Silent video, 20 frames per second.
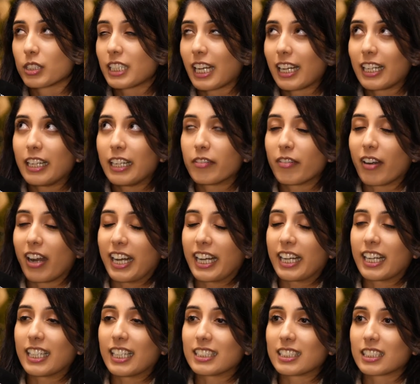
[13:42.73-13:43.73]
totally
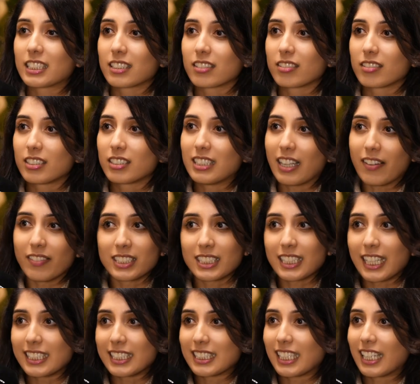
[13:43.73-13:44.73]
right. It's
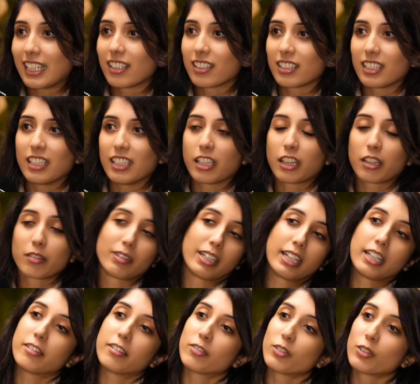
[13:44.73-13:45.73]
devastating that 3
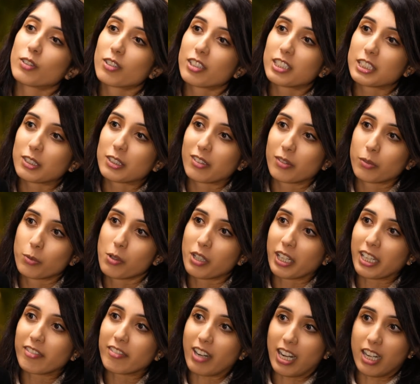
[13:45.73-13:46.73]
and 4 are sort of
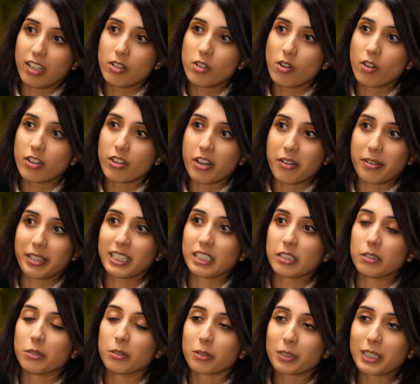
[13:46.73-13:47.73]
walking around not knowing that
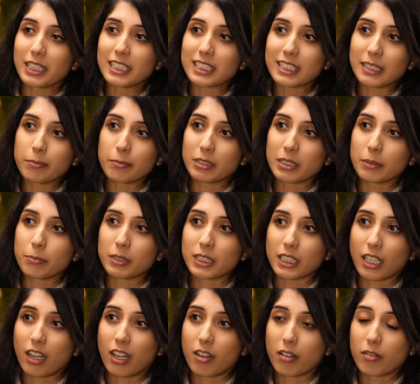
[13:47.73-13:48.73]
all these symptoms
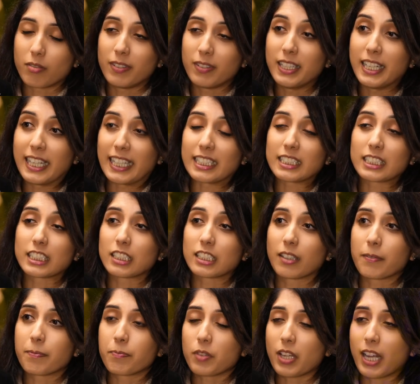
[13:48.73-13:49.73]
are linked.
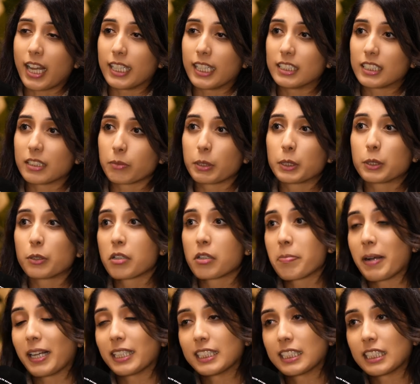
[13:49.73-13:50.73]
And we talk
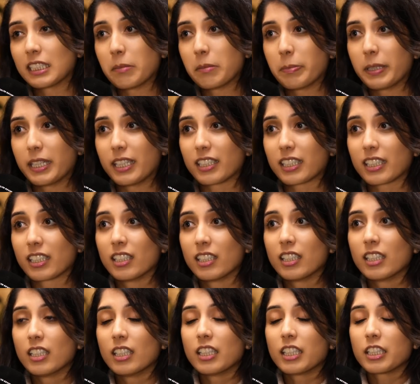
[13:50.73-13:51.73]
about this in the book.
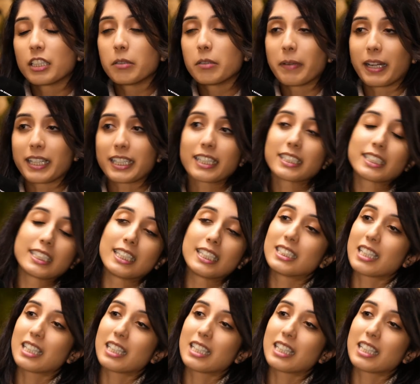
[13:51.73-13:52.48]
You might go and see a